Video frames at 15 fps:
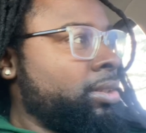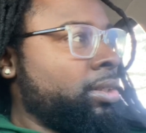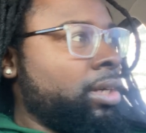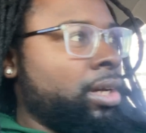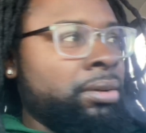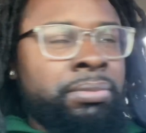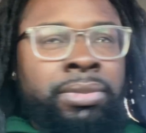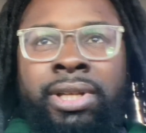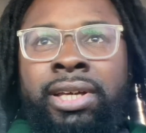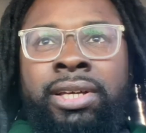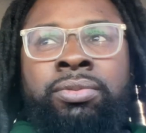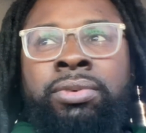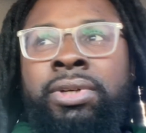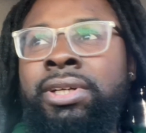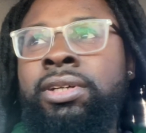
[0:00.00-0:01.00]
I'm
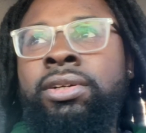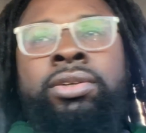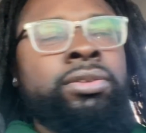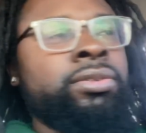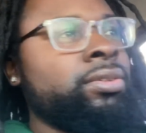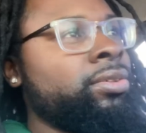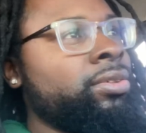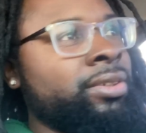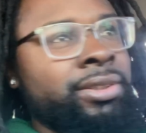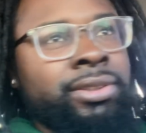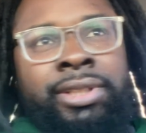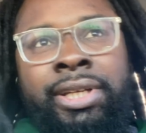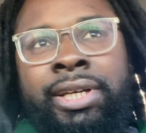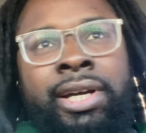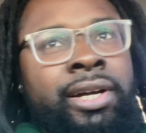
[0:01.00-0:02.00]
like, what? Who who is
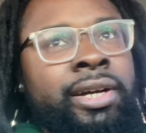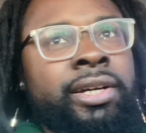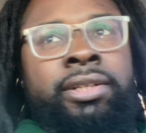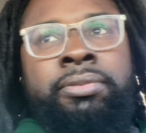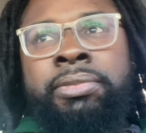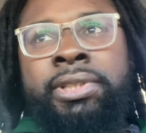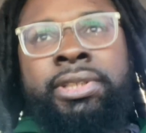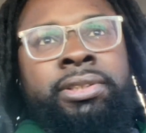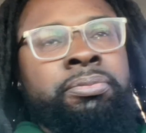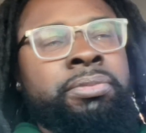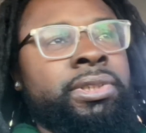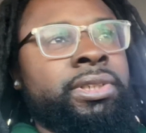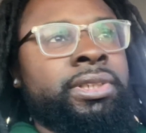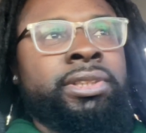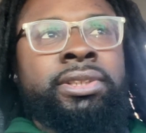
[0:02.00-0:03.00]
they hiring, man?
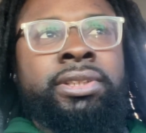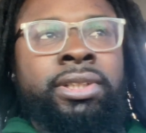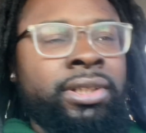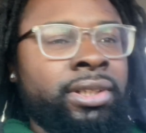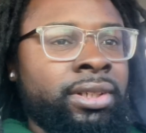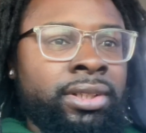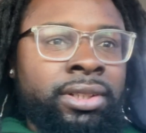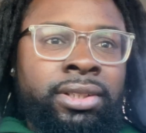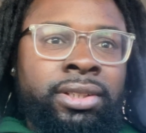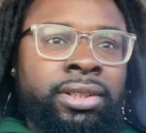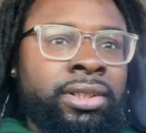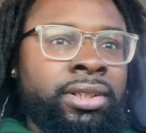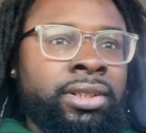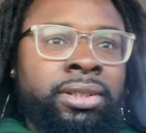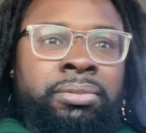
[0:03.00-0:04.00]
But
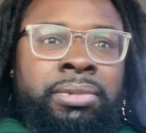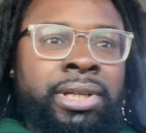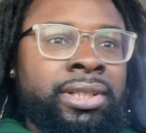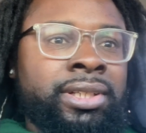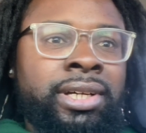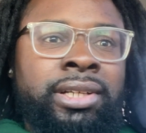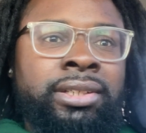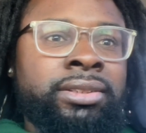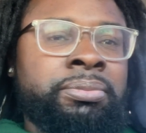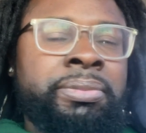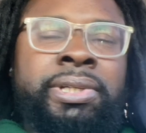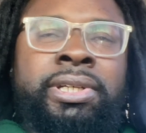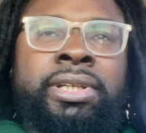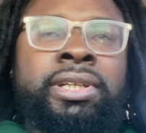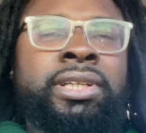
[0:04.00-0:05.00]
McDonald's,
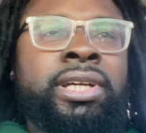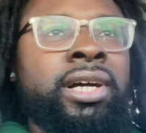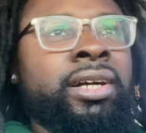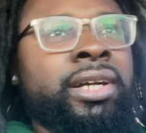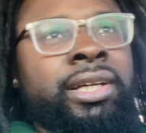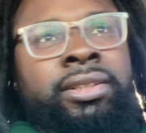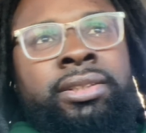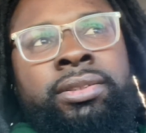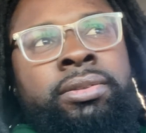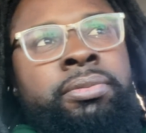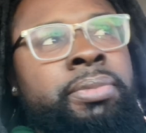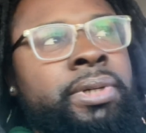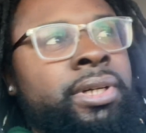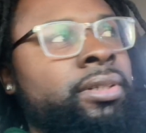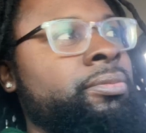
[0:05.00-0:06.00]
man, y'all got to do
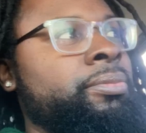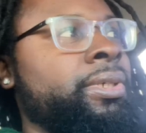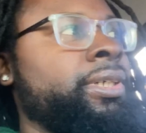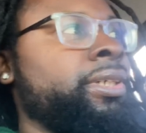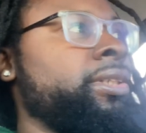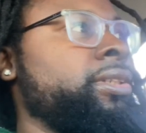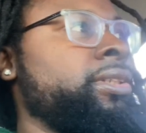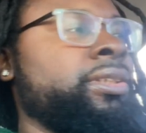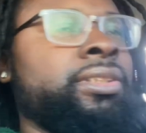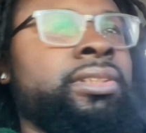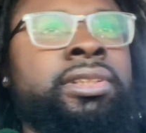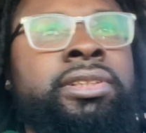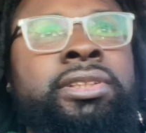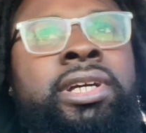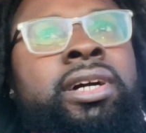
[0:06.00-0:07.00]
better, man.
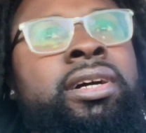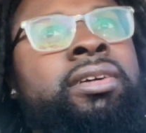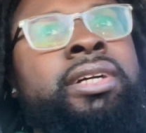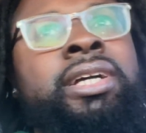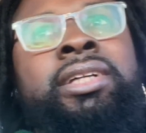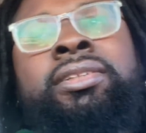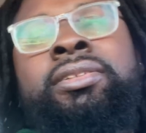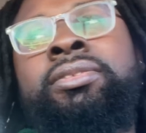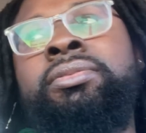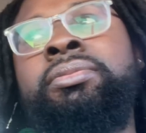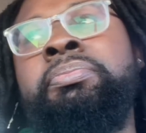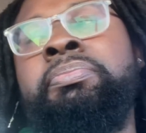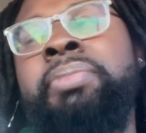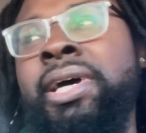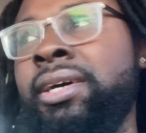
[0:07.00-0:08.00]
Y'all got to do
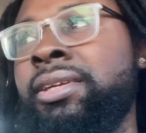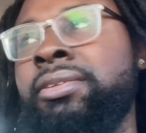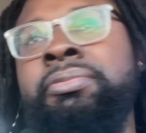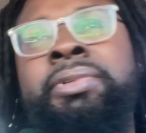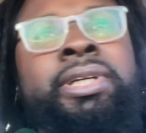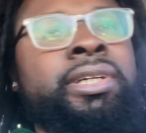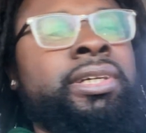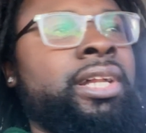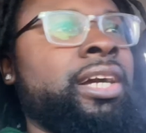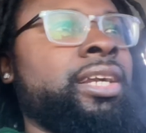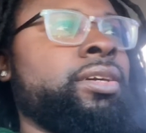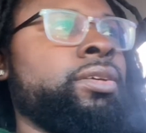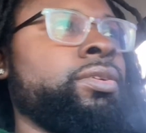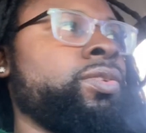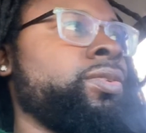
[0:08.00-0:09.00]
better, man. I
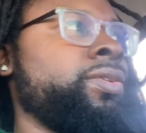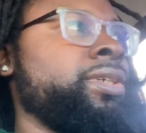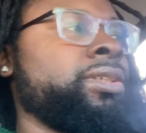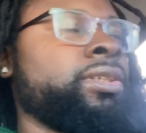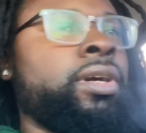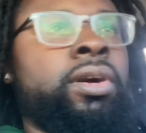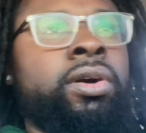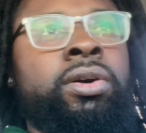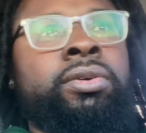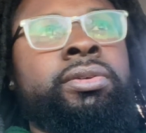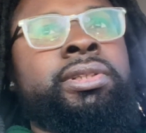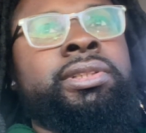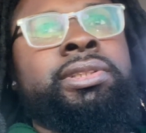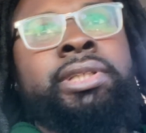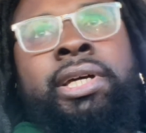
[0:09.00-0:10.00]
go through this all
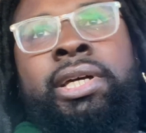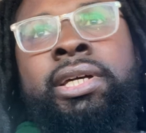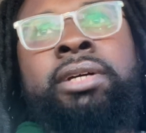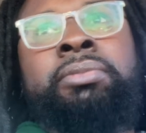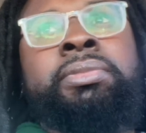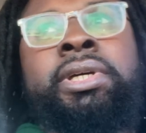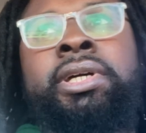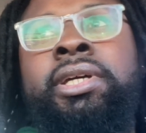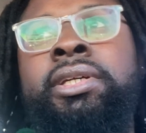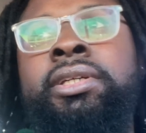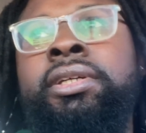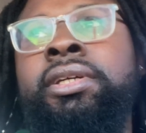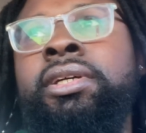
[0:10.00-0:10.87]
the time. Like,